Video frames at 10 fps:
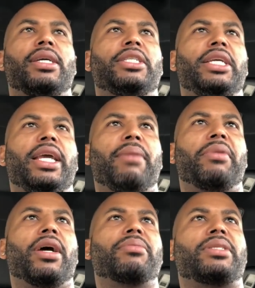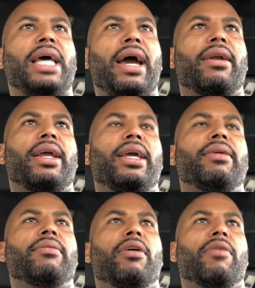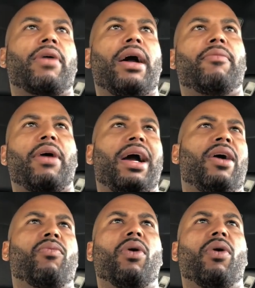She hit me up Saturday around